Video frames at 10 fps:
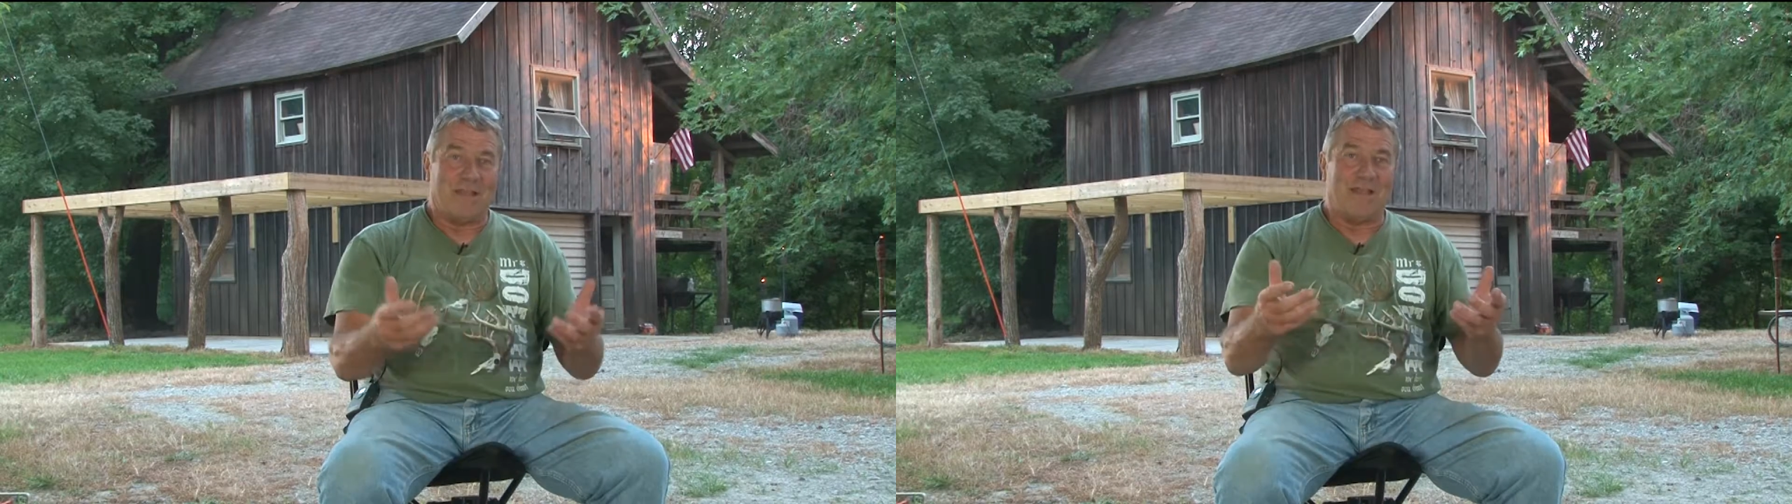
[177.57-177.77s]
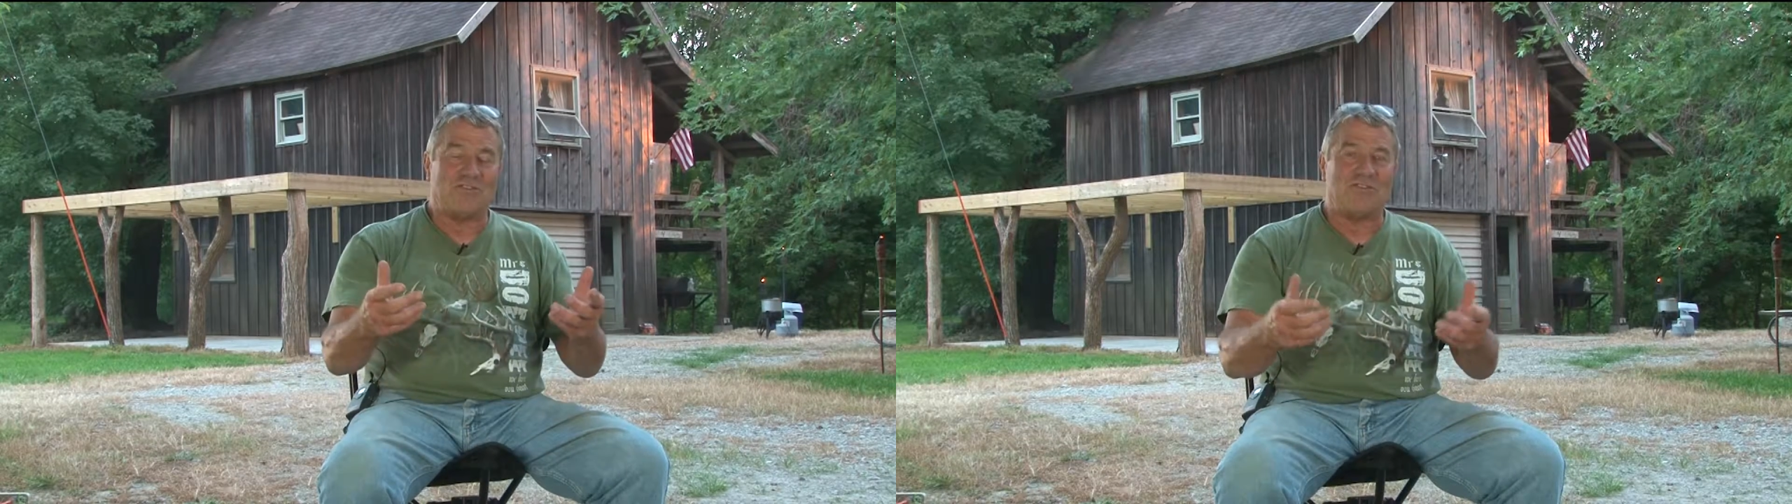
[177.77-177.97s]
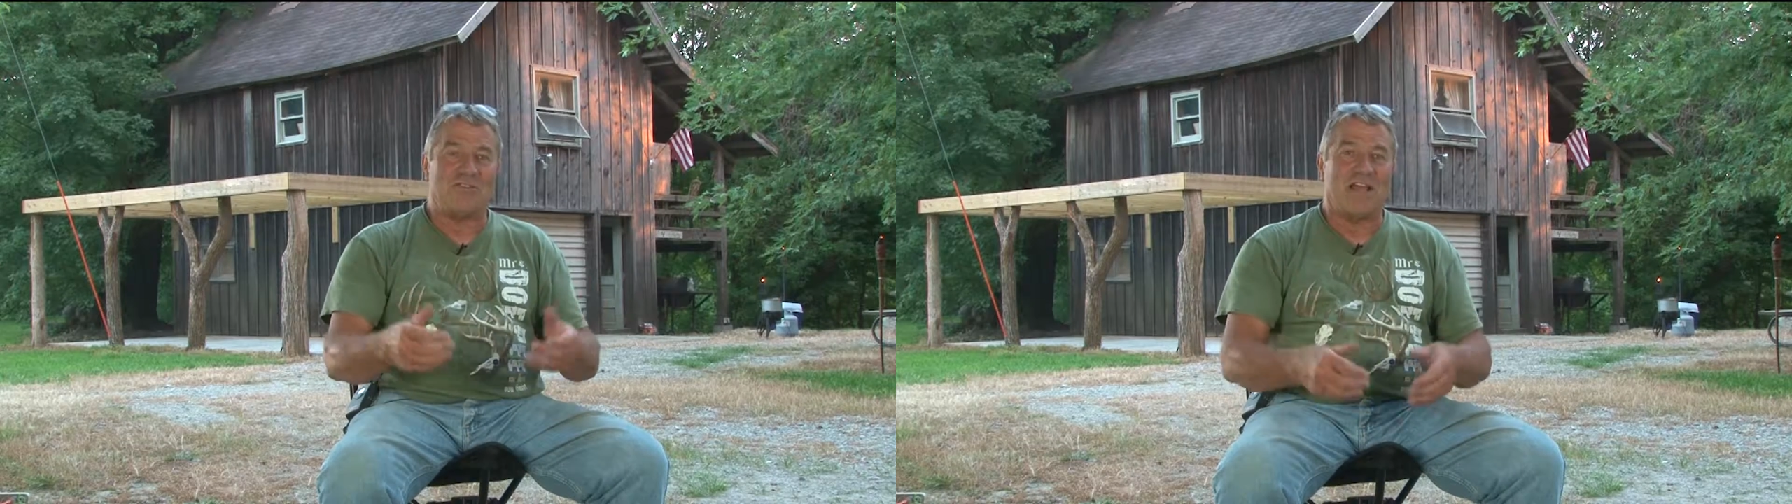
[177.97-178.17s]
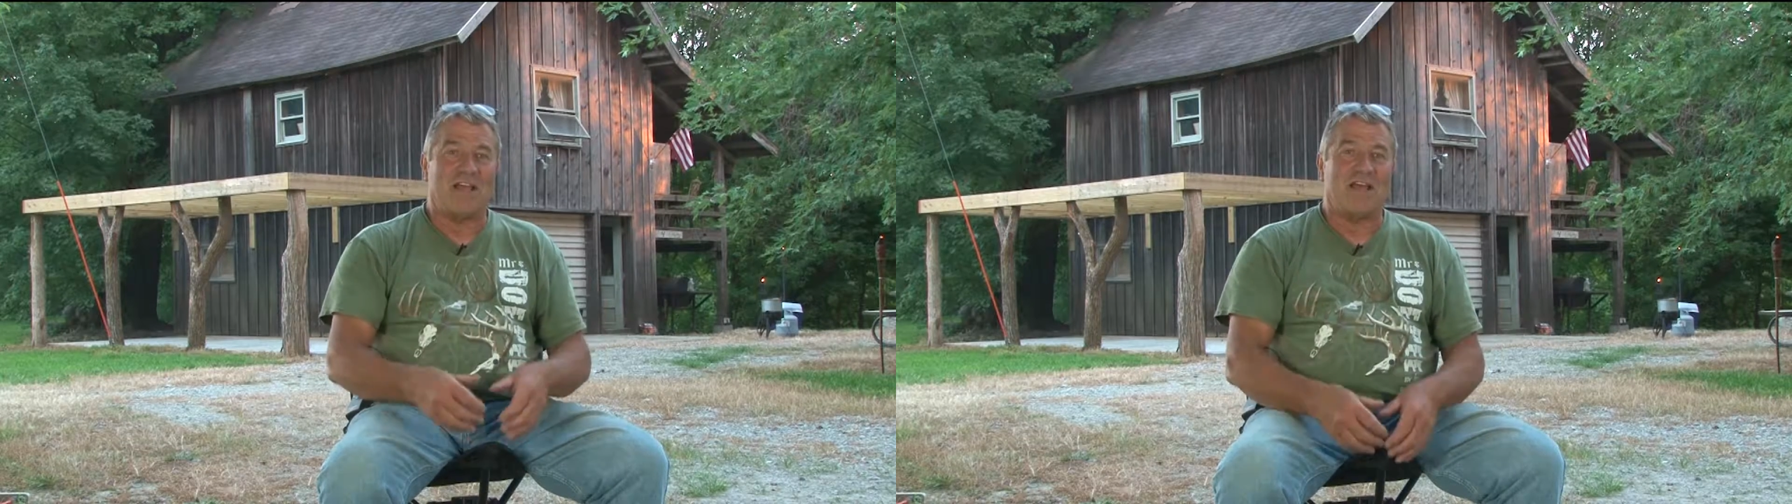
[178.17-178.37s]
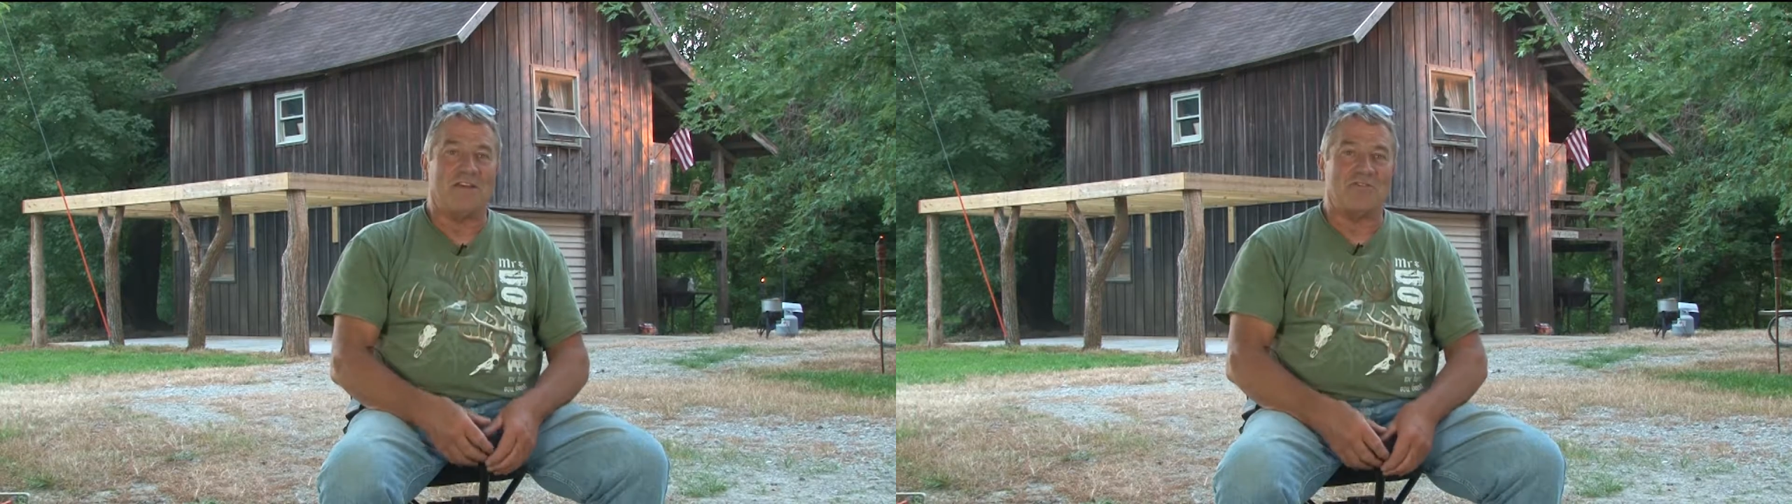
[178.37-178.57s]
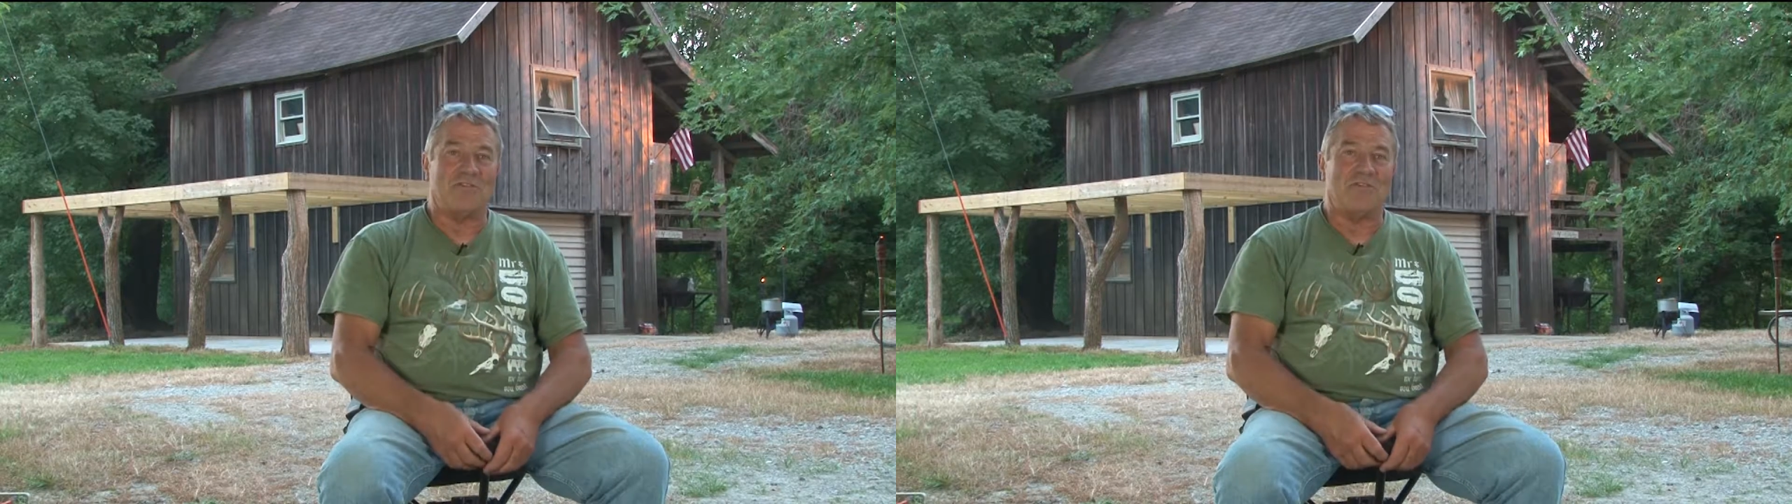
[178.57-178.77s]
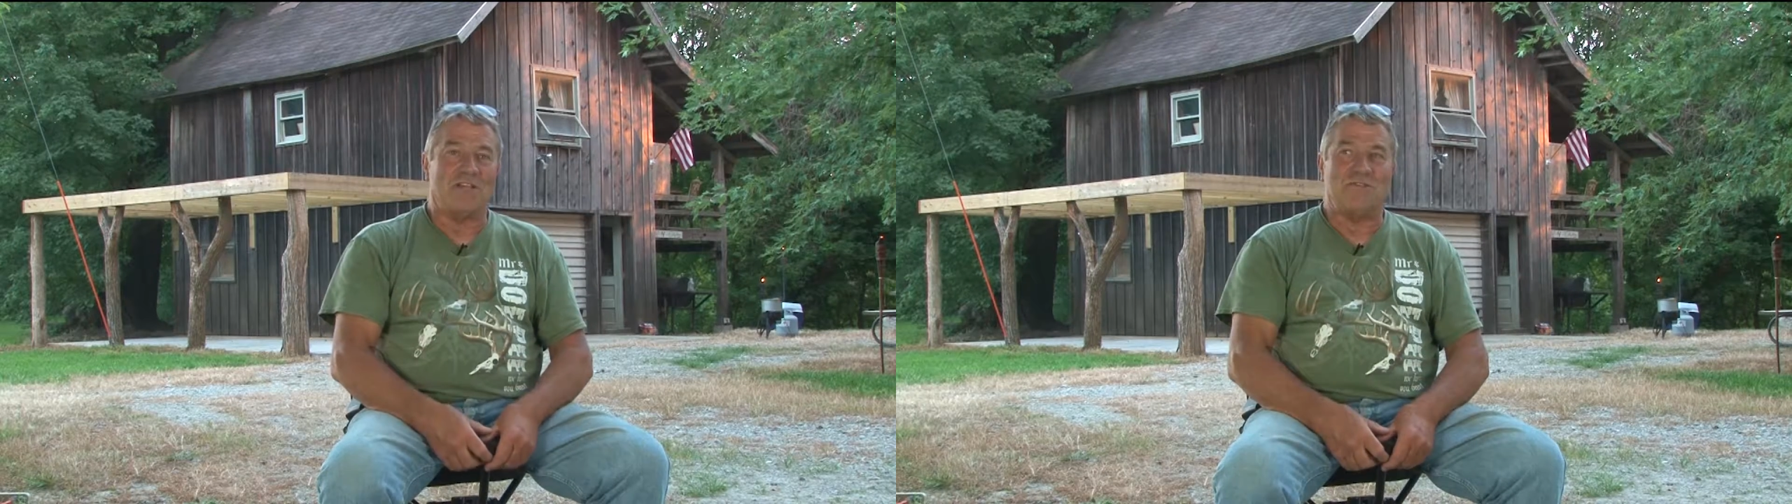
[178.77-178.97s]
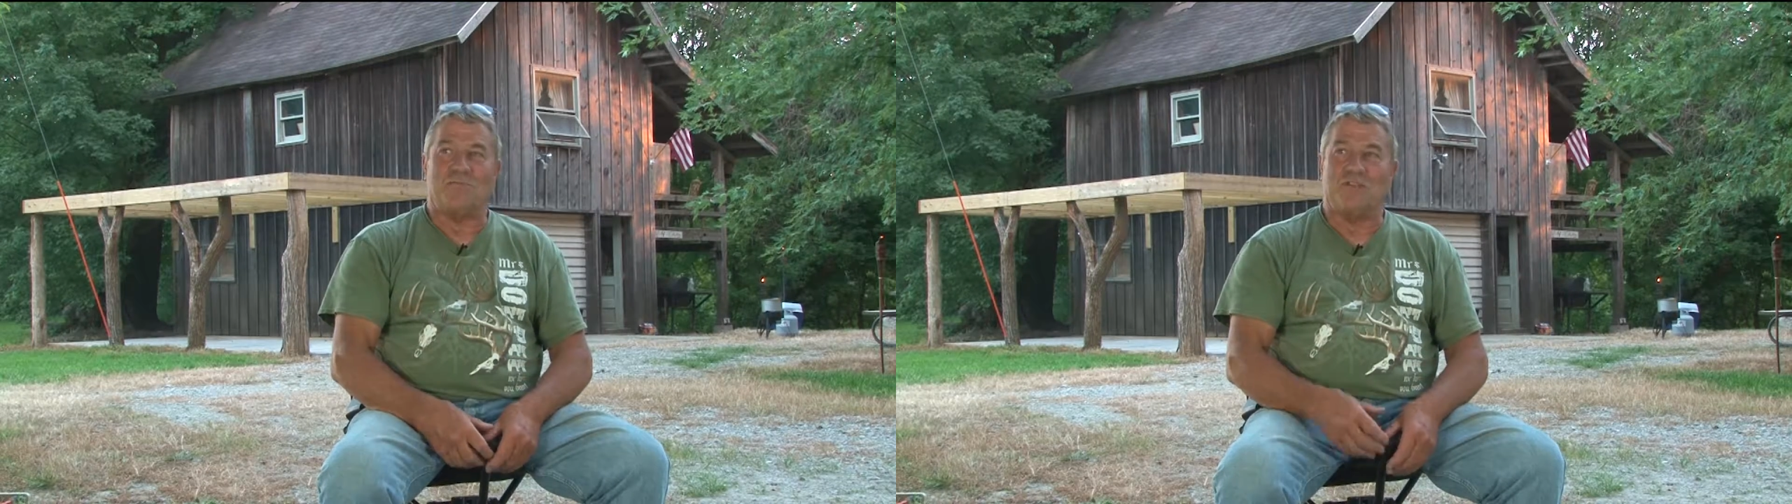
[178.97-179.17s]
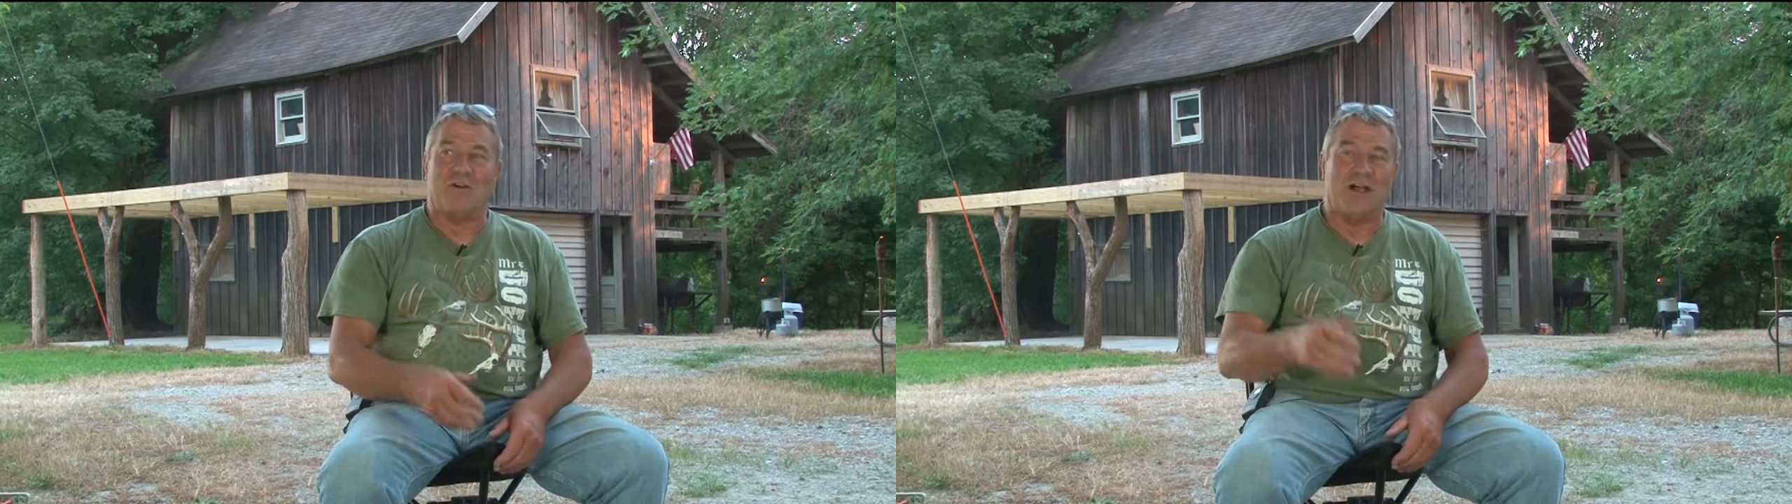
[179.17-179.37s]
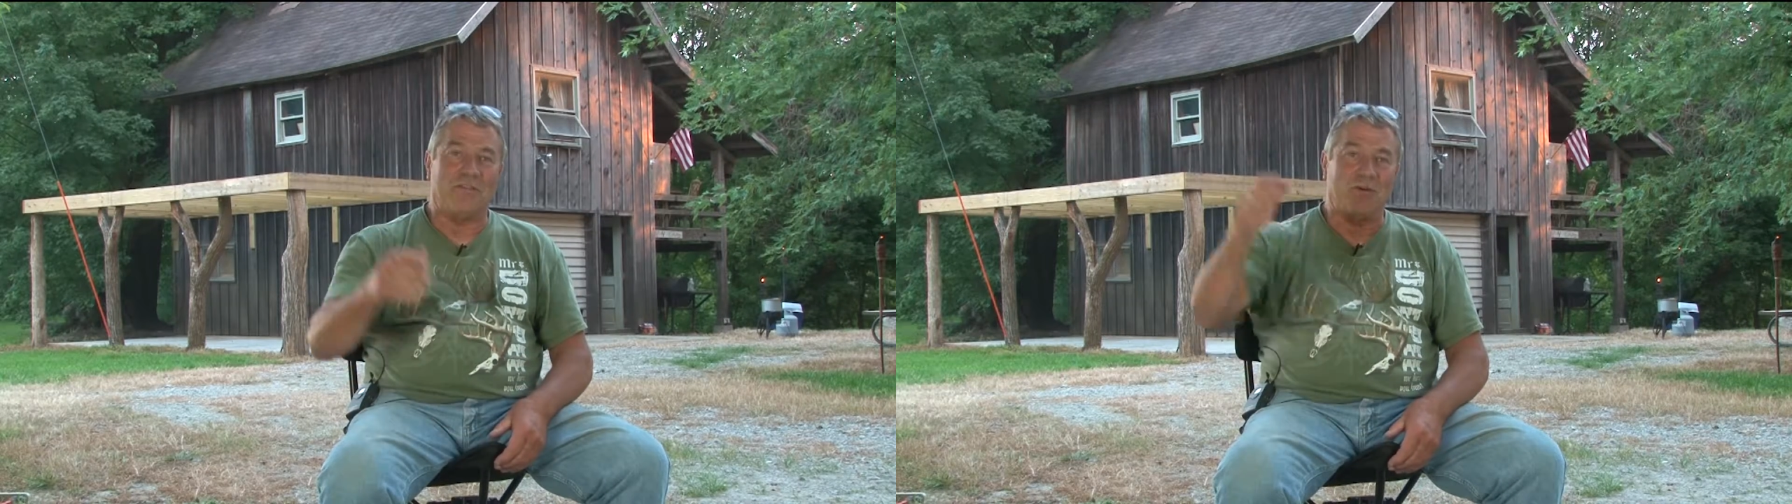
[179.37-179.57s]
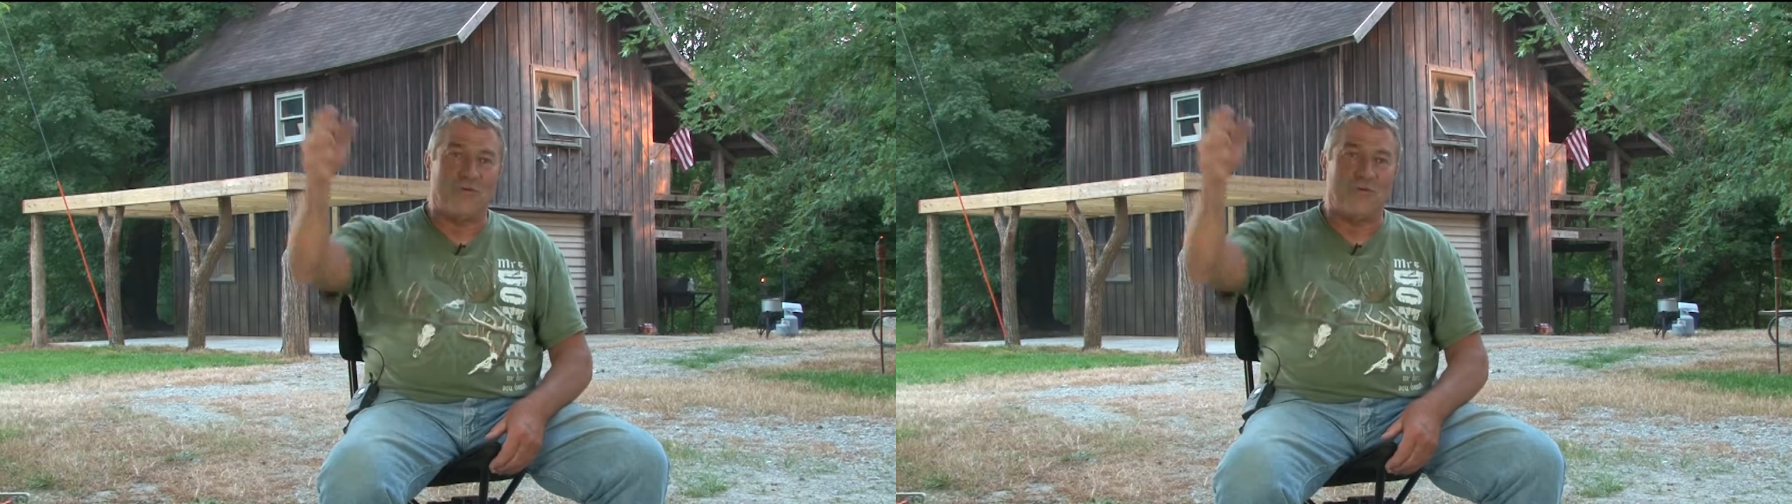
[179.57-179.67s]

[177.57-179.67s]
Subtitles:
it's just like hunting turkeys when they're out in the